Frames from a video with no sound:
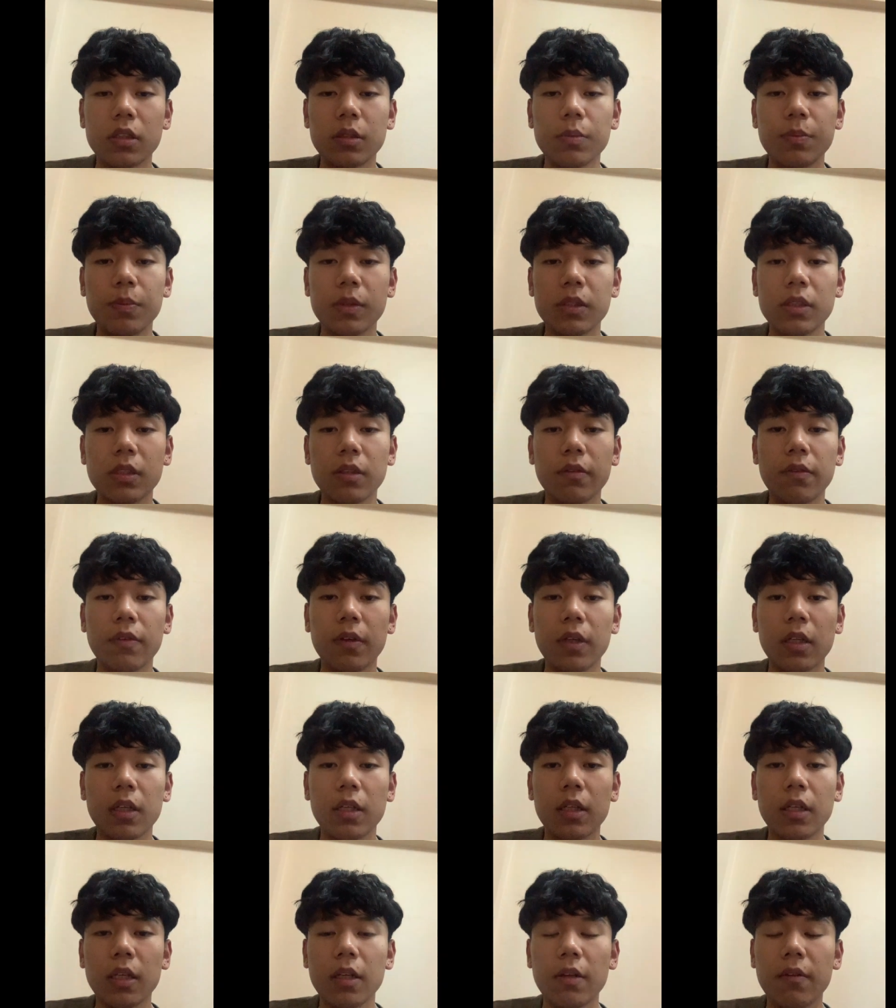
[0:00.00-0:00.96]
specific
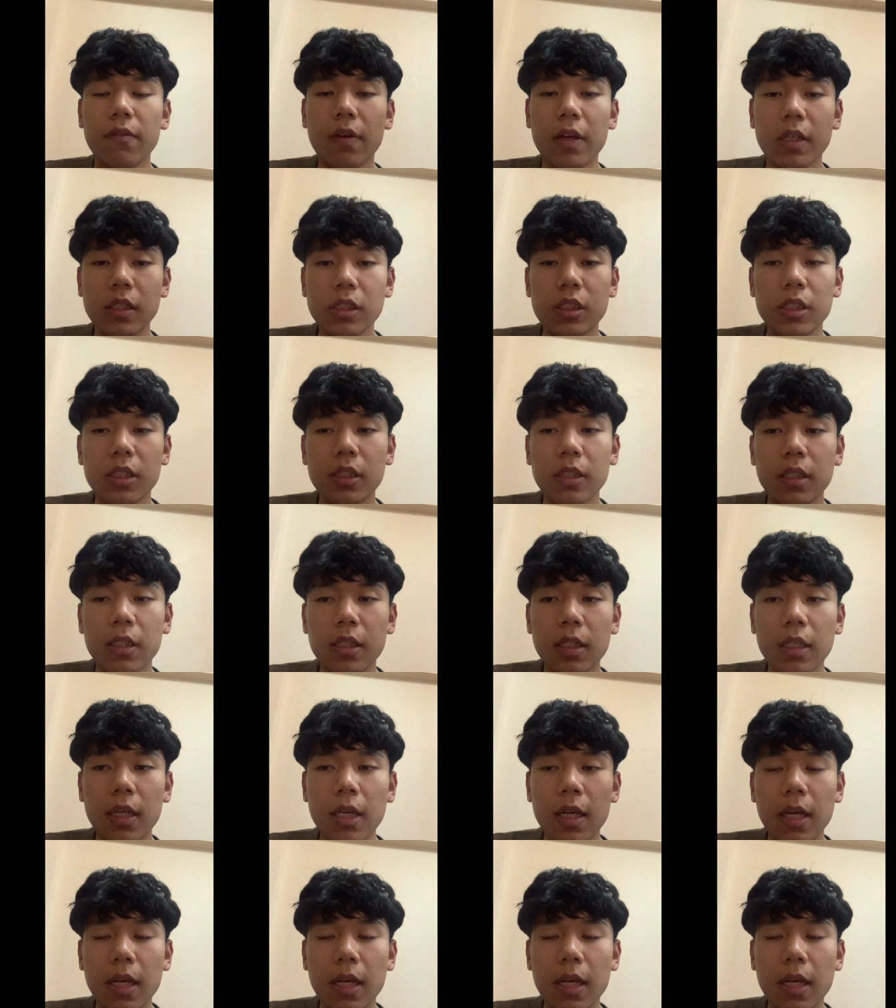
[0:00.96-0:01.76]
invention